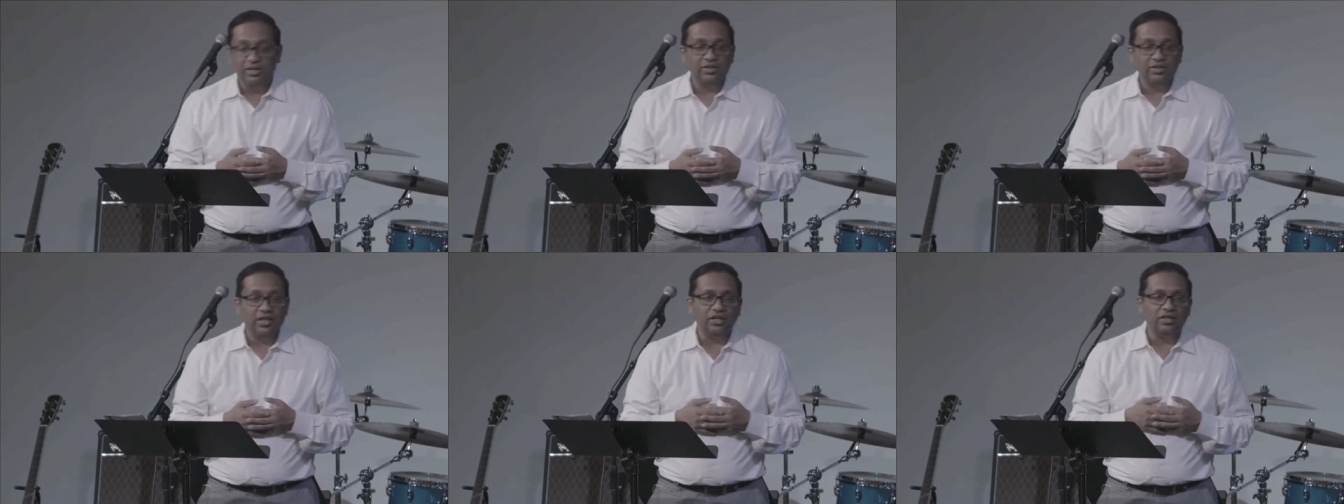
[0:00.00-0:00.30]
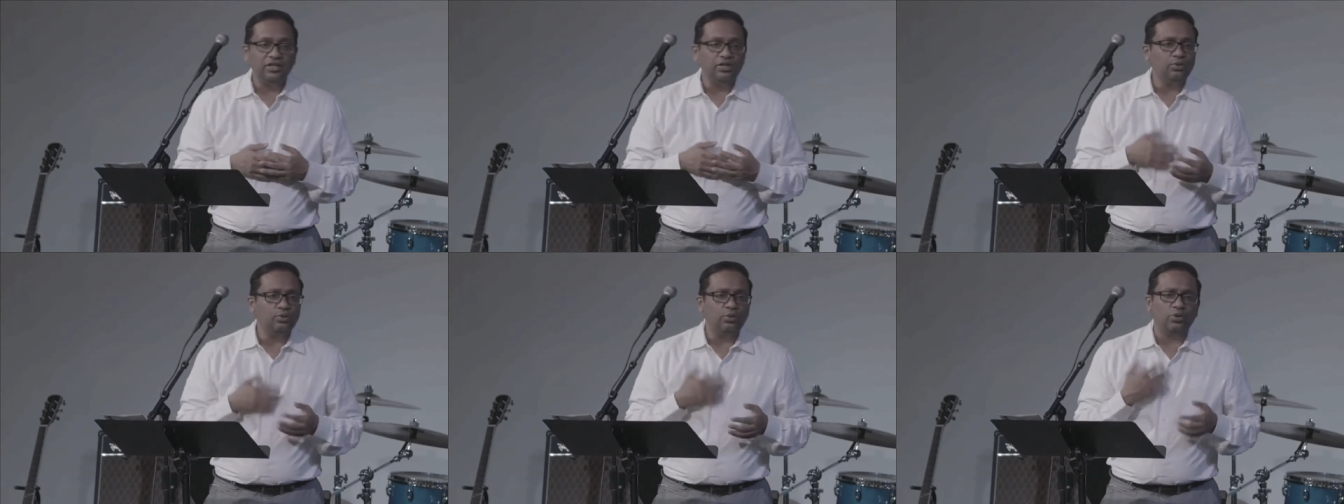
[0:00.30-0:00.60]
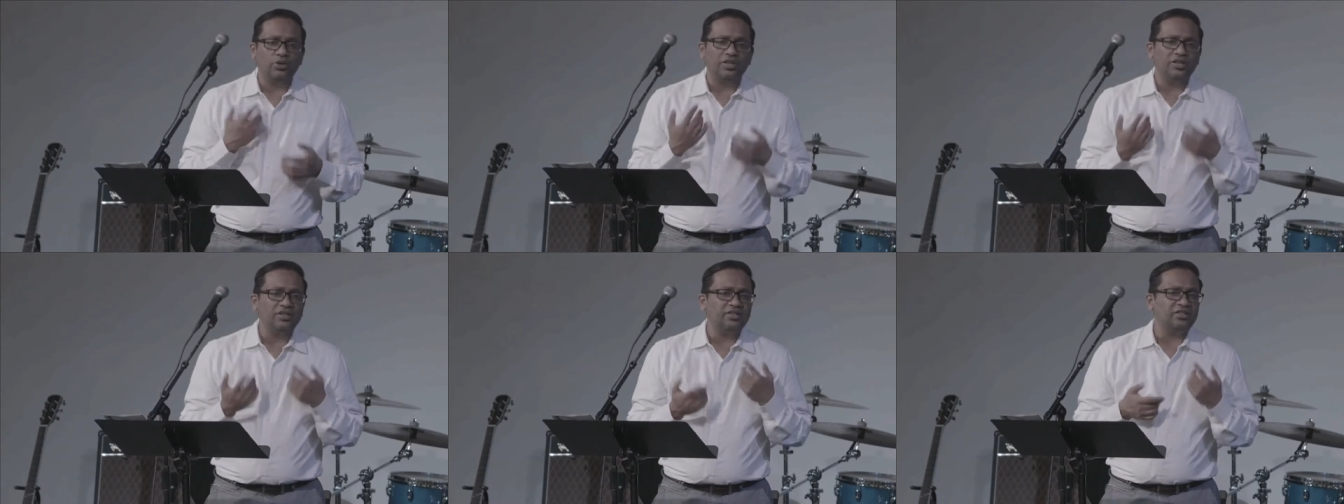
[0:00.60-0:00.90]
then you
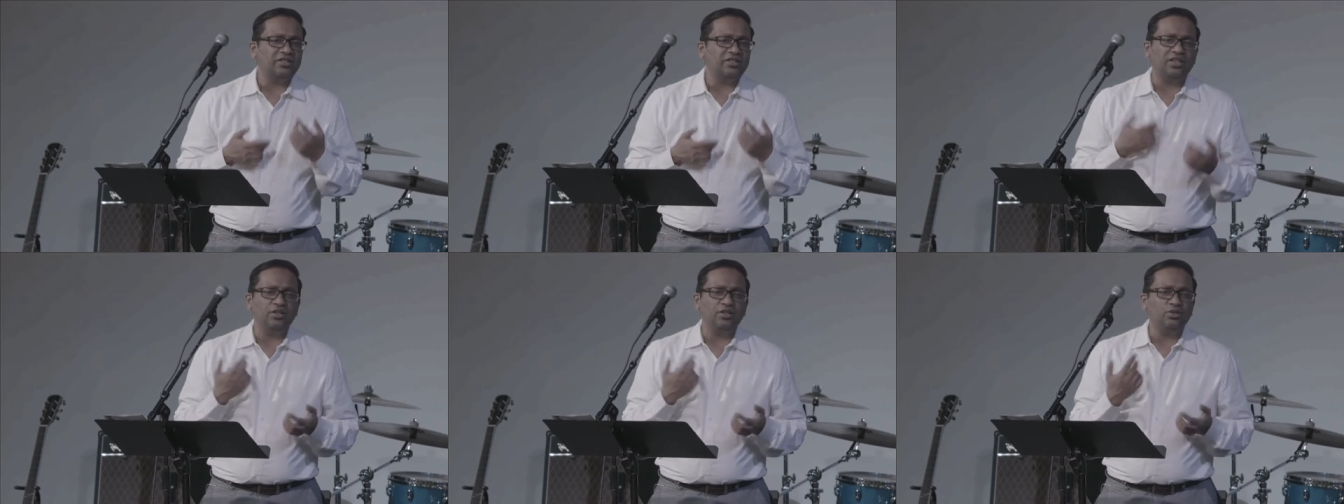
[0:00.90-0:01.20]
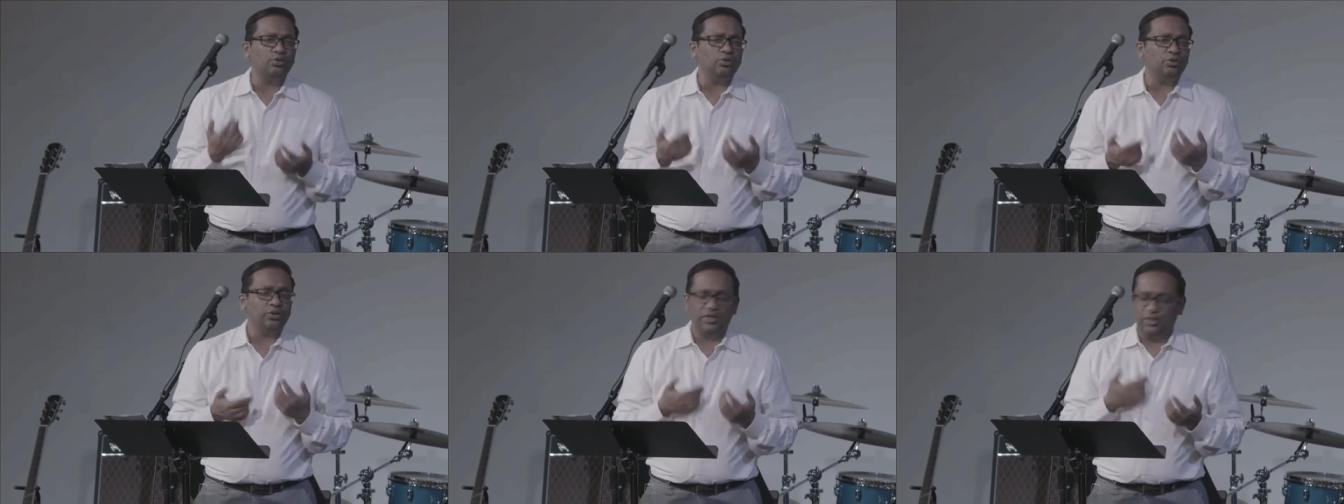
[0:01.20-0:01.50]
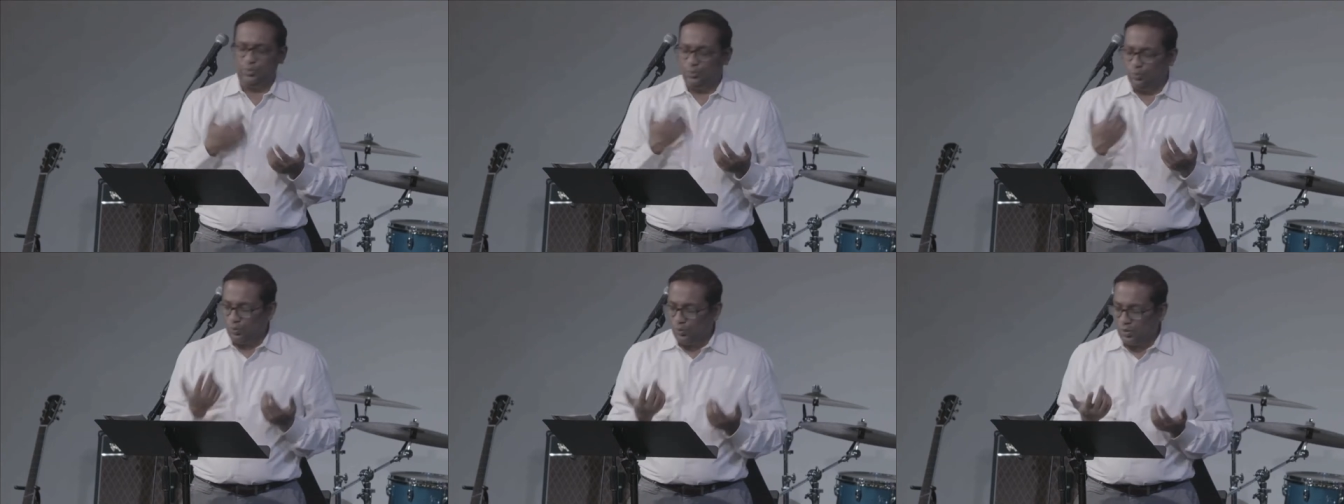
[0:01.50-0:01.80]
will
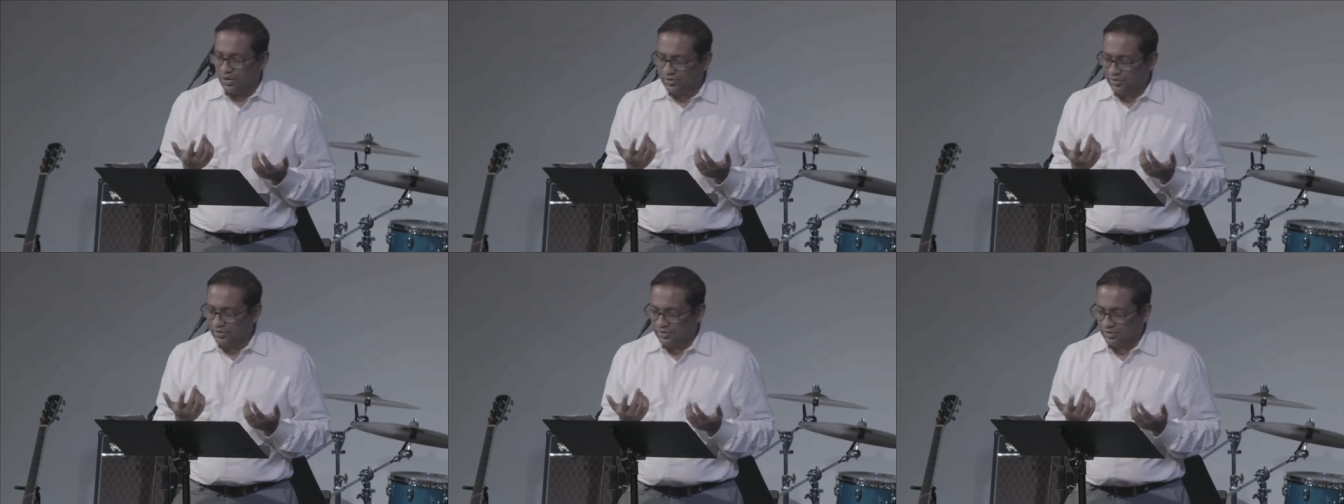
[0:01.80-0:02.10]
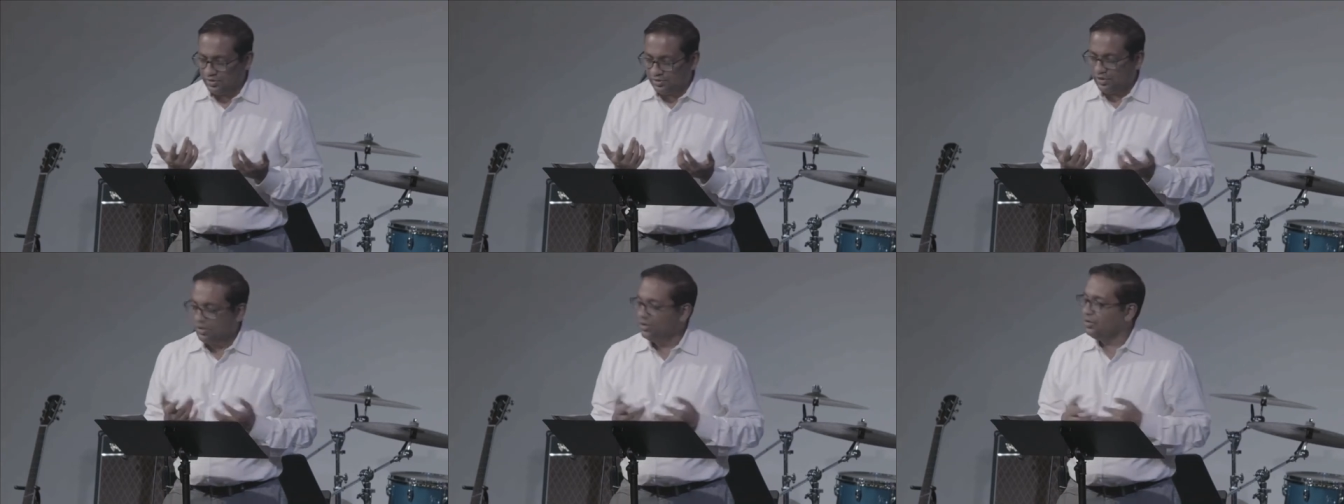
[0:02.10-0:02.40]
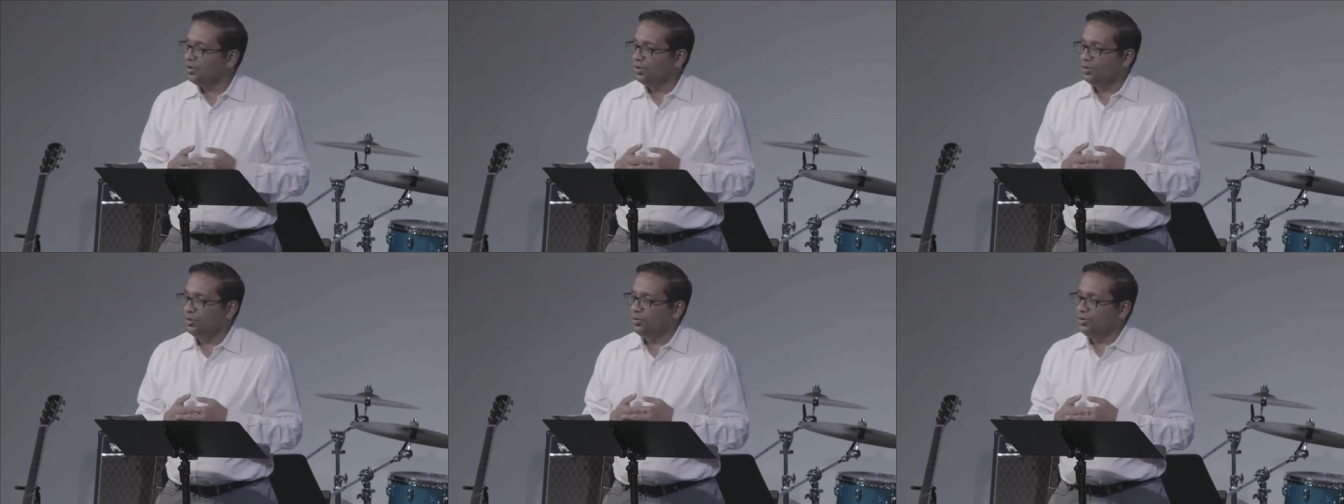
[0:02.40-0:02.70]
continually wonder
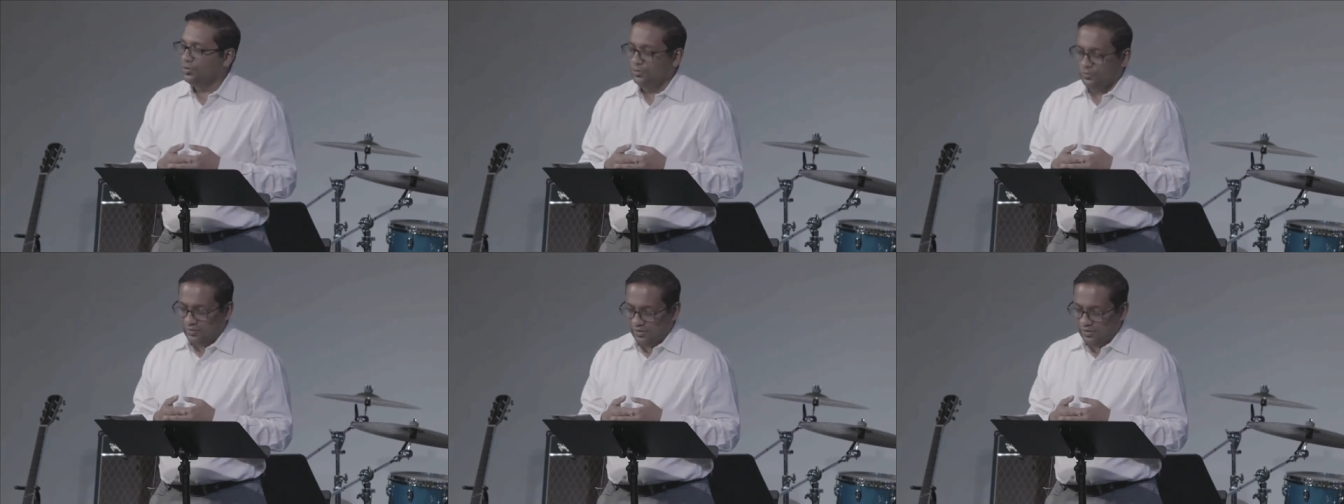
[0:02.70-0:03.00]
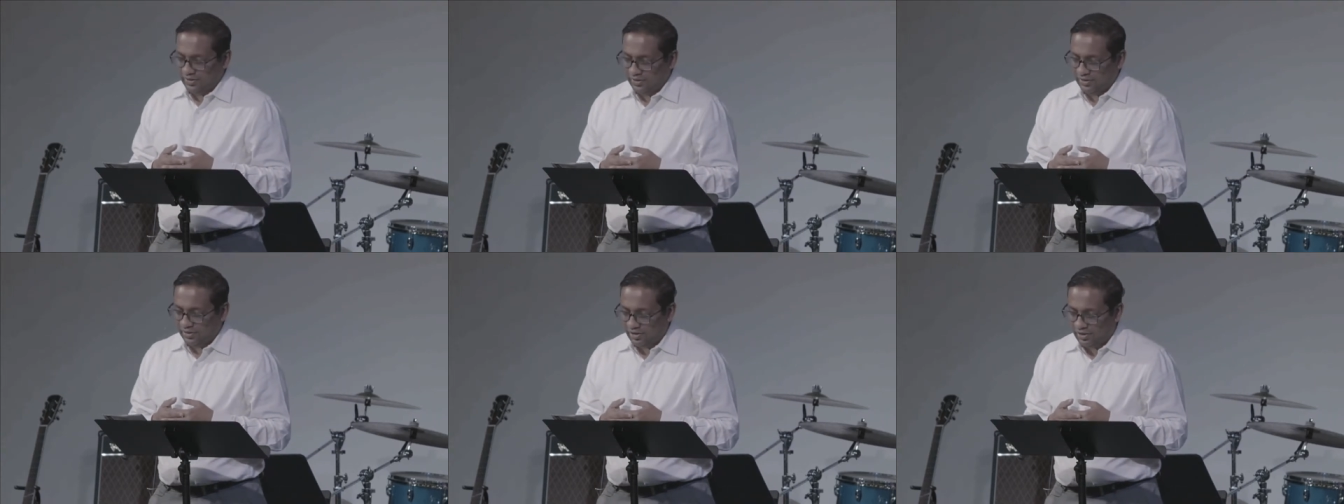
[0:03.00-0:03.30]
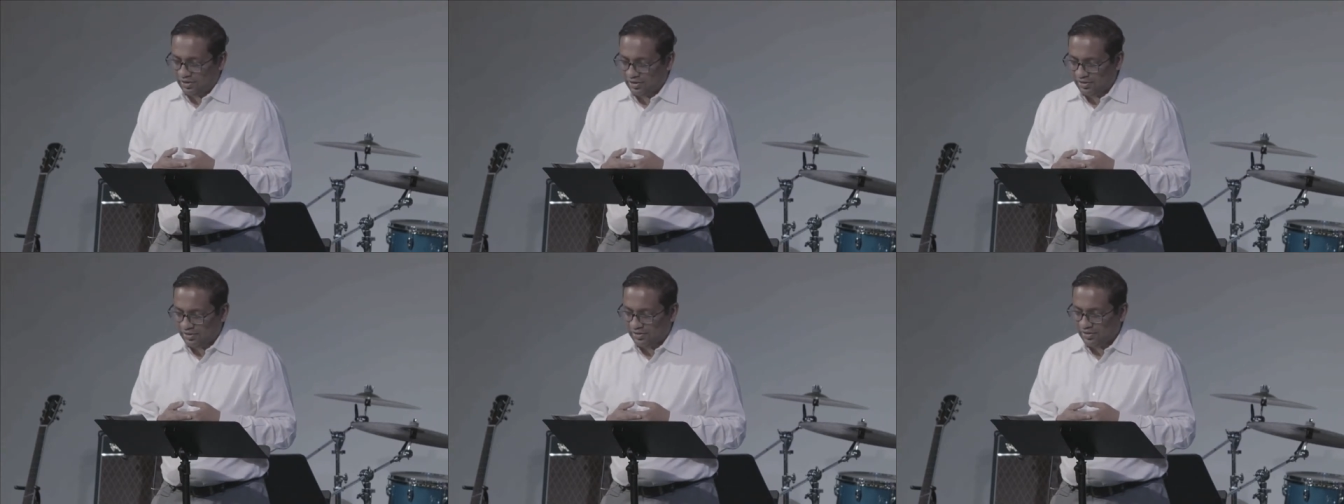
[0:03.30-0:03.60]
who you really
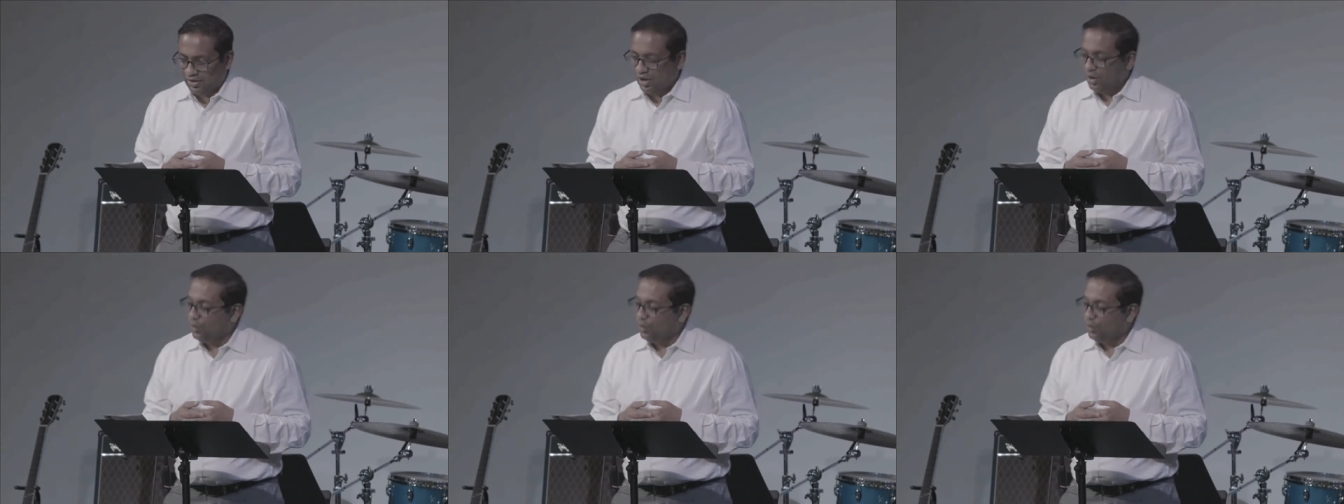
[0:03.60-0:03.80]
are,